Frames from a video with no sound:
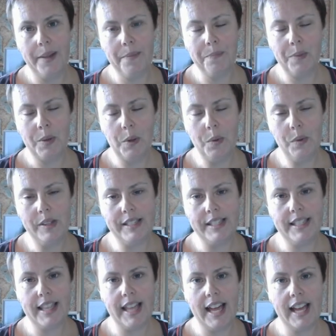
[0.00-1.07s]
um, and I
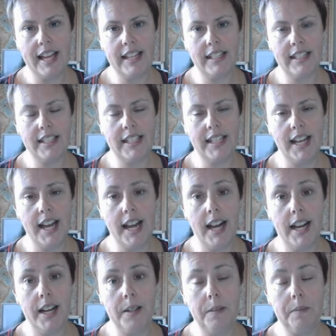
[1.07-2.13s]
think by
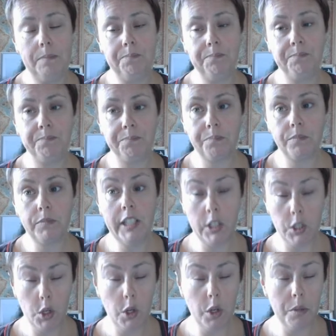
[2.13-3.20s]
memory, uh, I
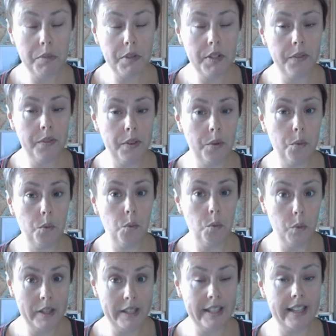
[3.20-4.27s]
know a few other people
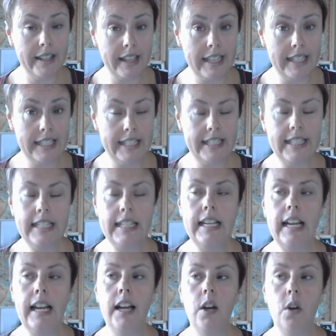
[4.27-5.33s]
who, who support the
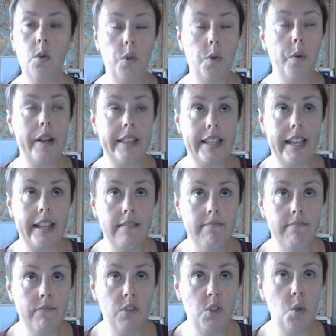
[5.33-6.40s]
Richmond Tigers as
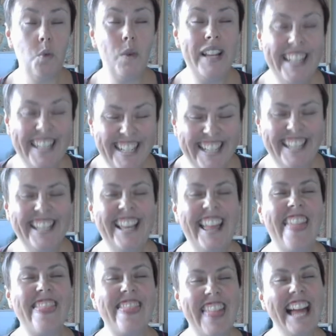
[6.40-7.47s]
well. So,
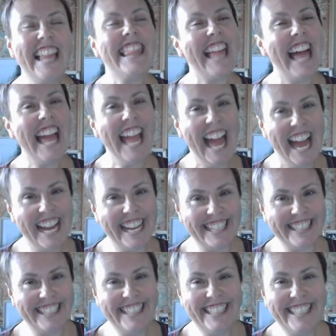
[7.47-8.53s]
um, the
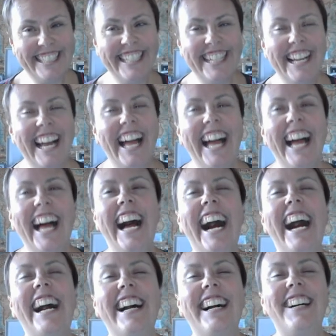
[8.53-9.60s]
significance of that
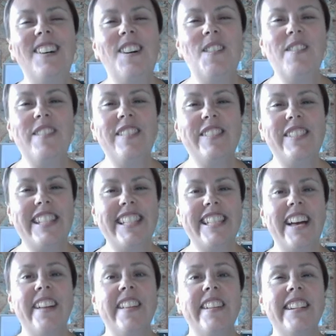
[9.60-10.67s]
particular game
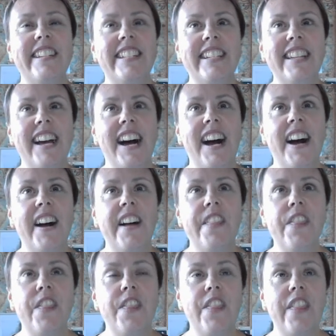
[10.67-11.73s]
was that,
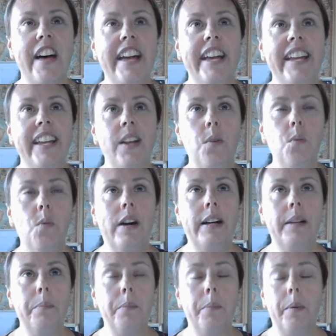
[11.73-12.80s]
um,
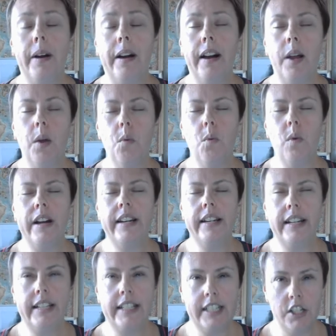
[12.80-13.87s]
in terms of the
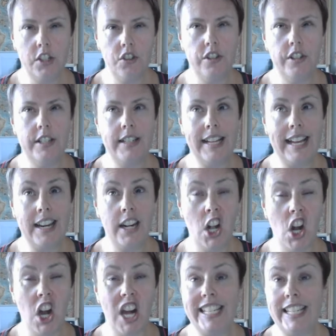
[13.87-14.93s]
win that they did,
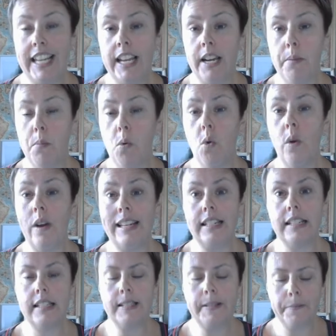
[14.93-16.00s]
or the one that
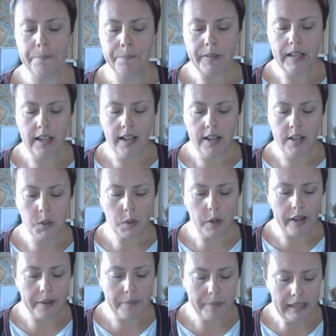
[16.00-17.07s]
the win
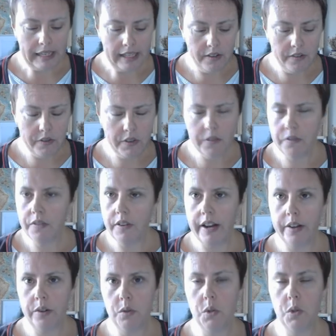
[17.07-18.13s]
that they
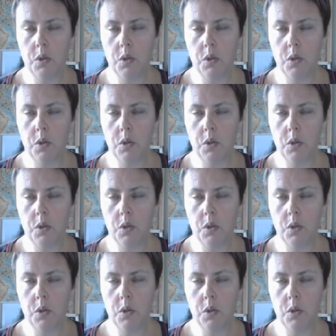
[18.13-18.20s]
had,